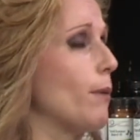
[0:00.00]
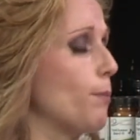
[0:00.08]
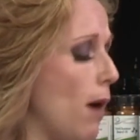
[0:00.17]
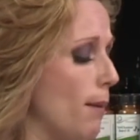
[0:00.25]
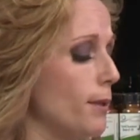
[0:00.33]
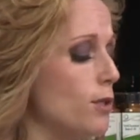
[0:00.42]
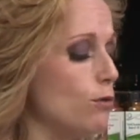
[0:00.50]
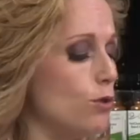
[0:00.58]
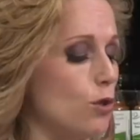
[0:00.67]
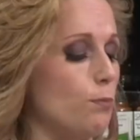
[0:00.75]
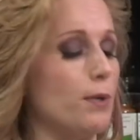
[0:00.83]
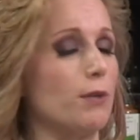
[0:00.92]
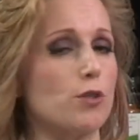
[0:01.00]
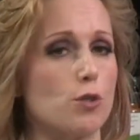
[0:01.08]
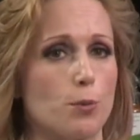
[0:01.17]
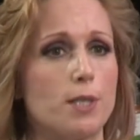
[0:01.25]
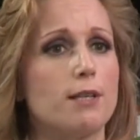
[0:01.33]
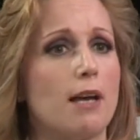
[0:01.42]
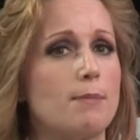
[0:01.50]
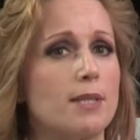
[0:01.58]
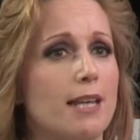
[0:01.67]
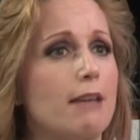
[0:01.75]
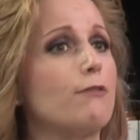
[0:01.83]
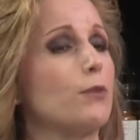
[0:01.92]
I would probably do 2 pills 3 times
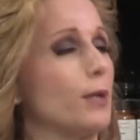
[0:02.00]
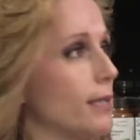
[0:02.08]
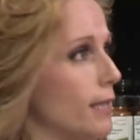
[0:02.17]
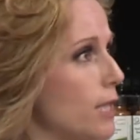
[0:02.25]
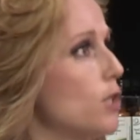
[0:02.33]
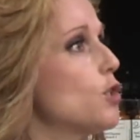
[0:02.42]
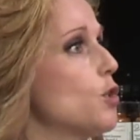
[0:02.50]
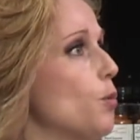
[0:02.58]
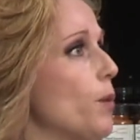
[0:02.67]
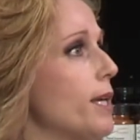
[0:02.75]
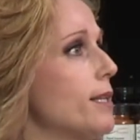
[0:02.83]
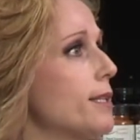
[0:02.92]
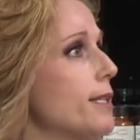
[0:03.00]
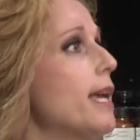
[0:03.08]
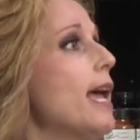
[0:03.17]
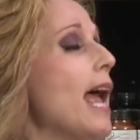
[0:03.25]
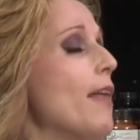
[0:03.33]
a day for at least 2 weeks,